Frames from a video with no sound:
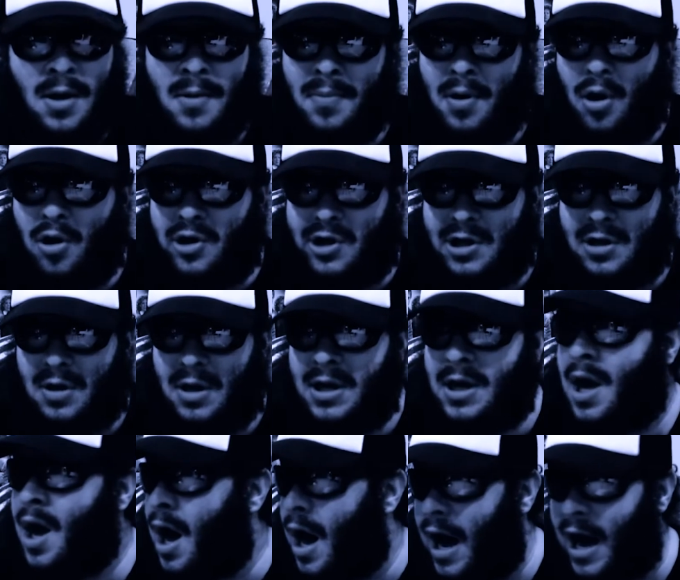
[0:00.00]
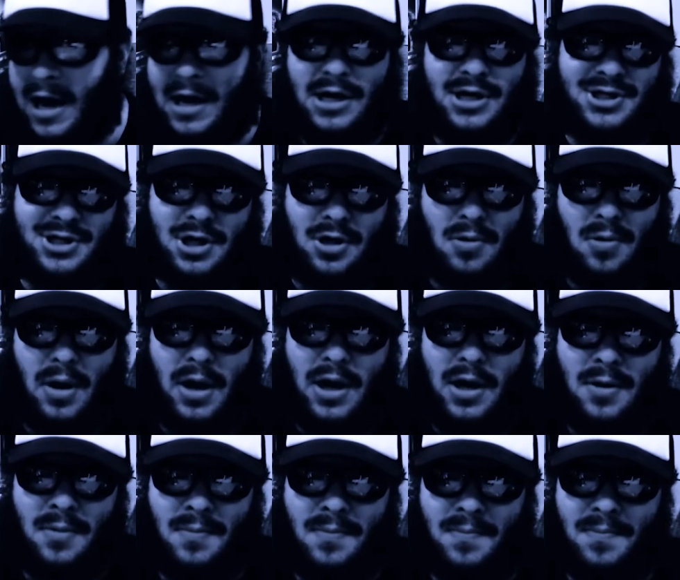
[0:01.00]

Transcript: Personally, I disagree.